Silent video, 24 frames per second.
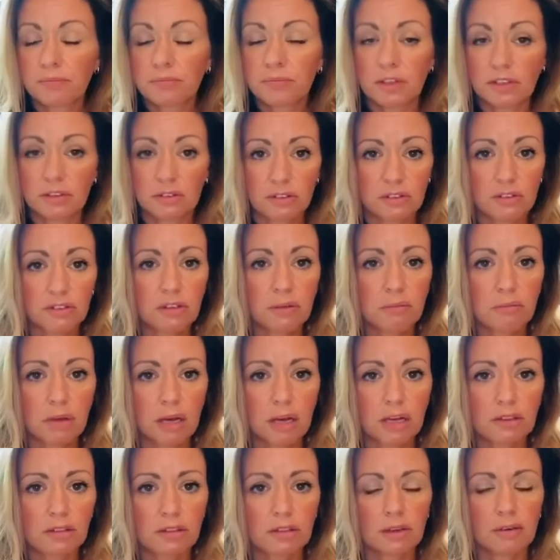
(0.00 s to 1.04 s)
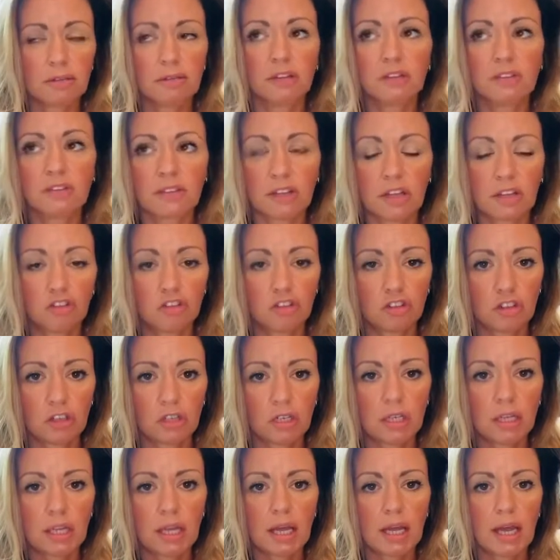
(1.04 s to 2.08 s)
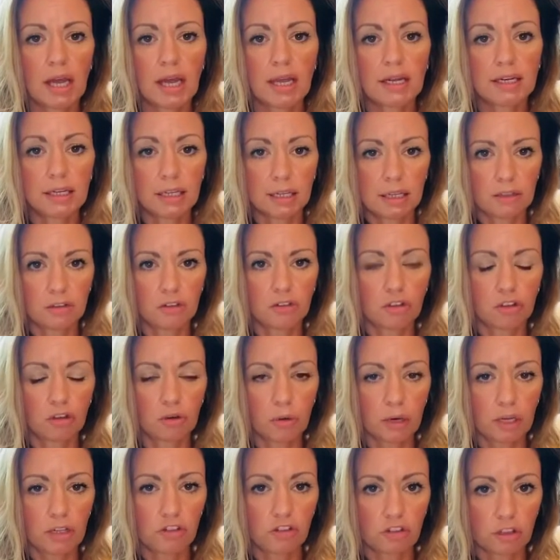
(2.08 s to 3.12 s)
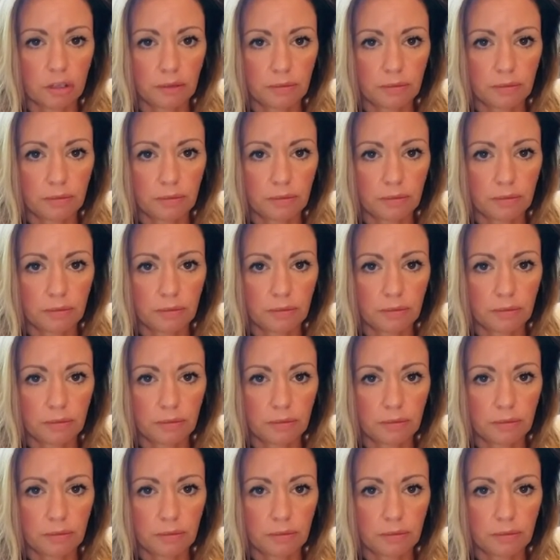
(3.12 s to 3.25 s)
This is a month of ascension and integration.